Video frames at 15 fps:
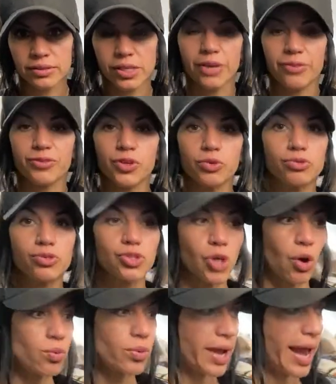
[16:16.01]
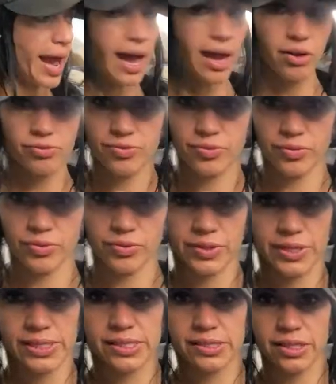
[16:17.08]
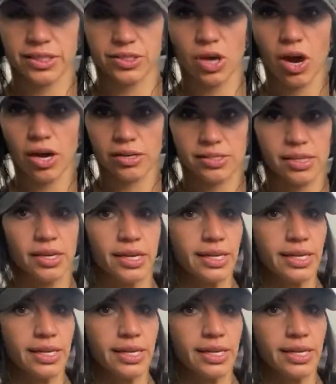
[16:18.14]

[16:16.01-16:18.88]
If you don't have the dogs